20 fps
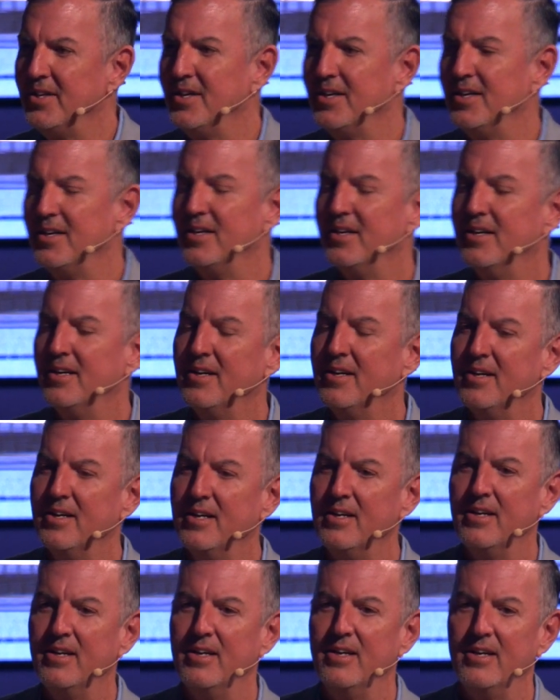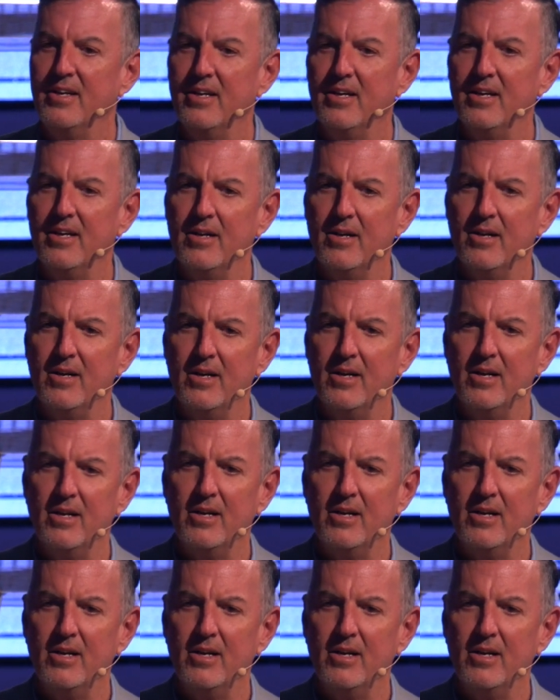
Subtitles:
Nothing is said.